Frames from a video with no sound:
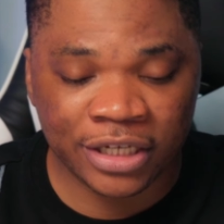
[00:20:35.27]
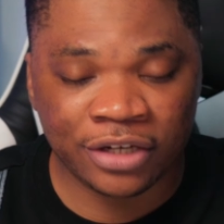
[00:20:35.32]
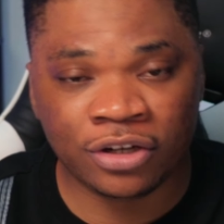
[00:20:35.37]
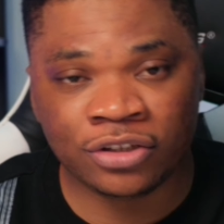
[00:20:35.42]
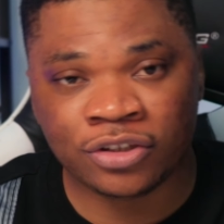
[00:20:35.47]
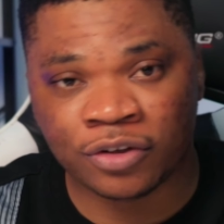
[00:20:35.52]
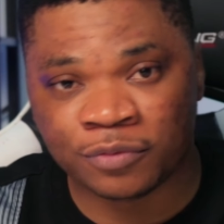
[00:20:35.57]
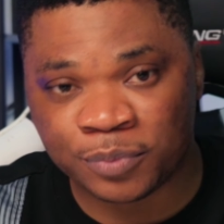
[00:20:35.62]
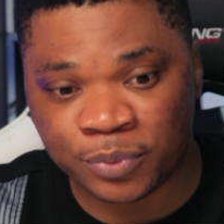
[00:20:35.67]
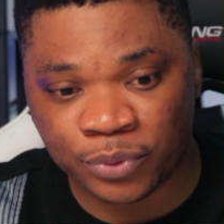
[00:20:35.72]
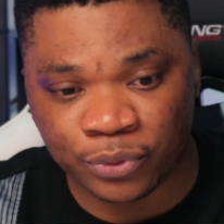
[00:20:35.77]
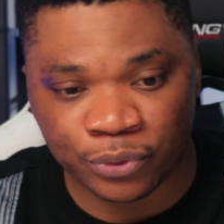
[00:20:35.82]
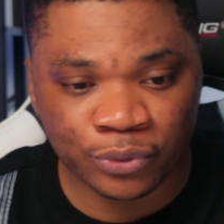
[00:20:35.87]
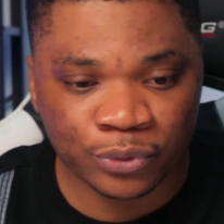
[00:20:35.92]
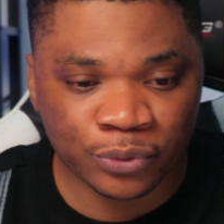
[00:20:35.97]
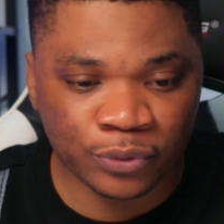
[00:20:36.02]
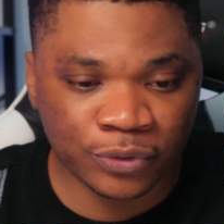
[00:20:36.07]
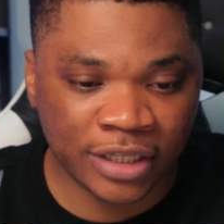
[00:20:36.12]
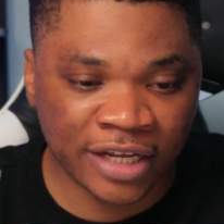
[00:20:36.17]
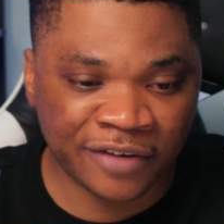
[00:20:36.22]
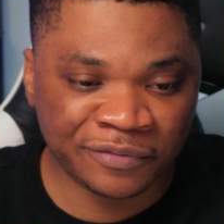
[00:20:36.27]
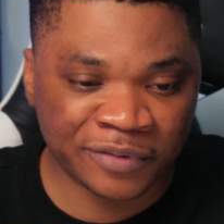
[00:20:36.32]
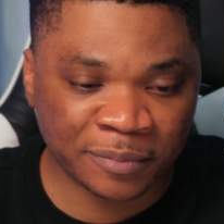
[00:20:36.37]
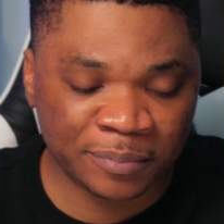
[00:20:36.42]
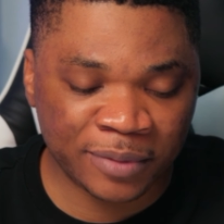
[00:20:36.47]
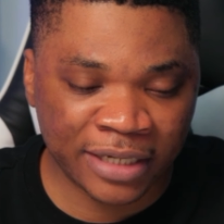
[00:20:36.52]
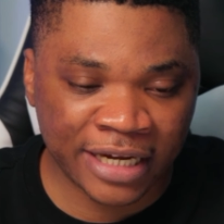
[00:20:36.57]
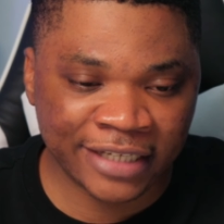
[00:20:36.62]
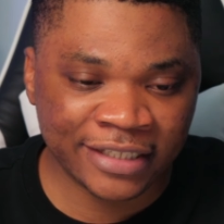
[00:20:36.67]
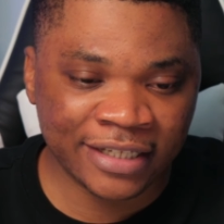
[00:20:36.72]
a lot of people would have
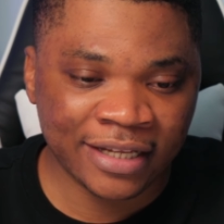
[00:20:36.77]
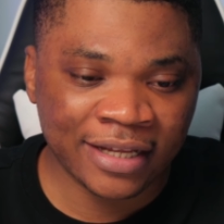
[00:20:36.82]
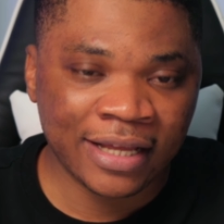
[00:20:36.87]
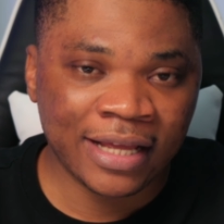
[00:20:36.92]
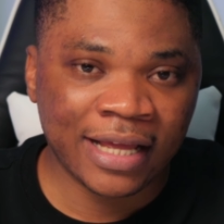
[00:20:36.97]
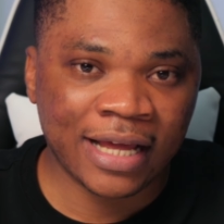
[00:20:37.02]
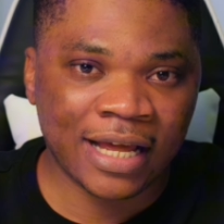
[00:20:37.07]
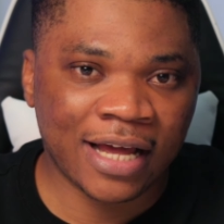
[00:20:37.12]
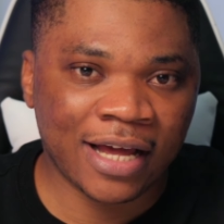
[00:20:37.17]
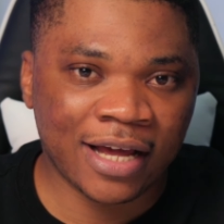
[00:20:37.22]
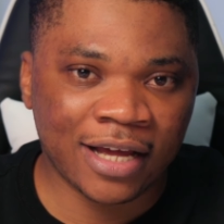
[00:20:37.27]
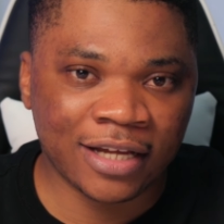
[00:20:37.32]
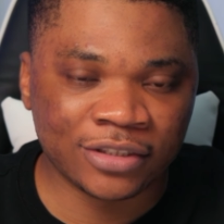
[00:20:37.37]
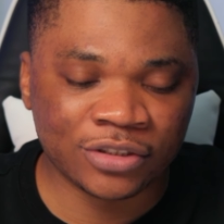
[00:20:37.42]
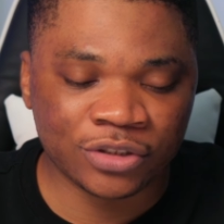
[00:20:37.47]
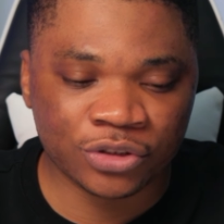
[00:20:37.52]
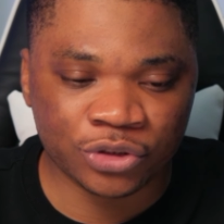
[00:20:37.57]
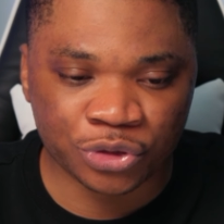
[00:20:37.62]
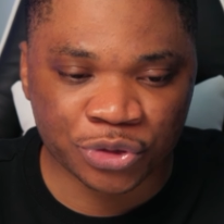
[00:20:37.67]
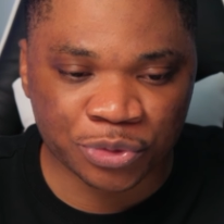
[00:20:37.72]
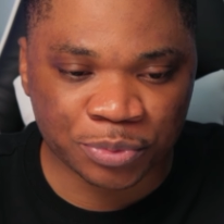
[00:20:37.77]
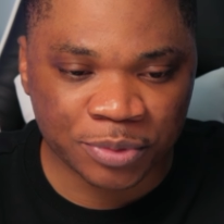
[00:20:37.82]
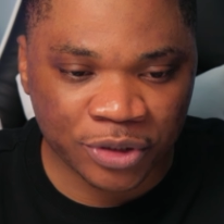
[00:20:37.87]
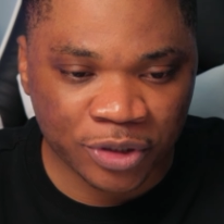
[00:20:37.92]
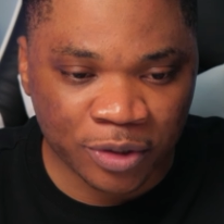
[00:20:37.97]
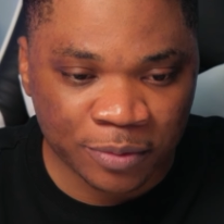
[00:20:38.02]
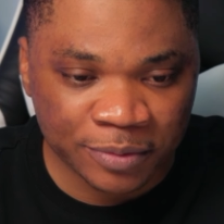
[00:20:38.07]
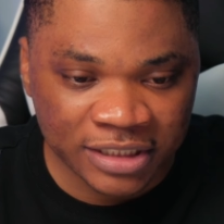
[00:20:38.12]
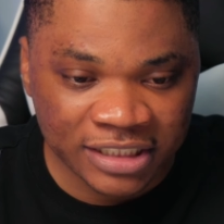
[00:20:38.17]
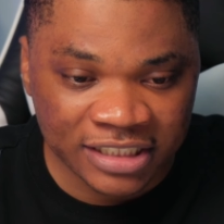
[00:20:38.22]
applied and you'll be
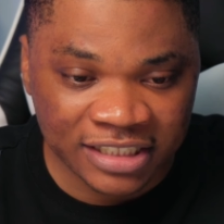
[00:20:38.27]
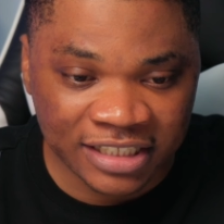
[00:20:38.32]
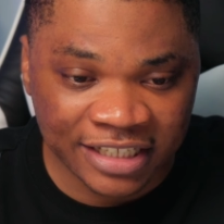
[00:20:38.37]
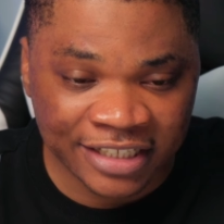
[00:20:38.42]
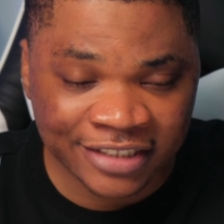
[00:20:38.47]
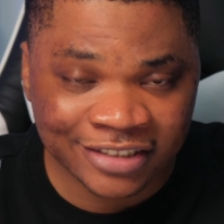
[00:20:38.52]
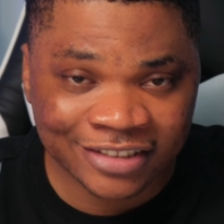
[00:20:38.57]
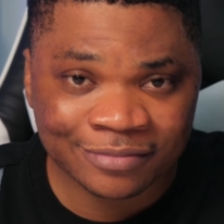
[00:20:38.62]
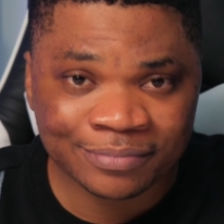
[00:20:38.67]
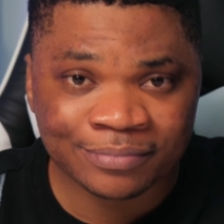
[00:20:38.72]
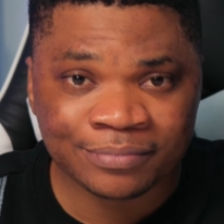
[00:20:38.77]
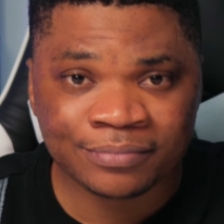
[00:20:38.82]
coming in late.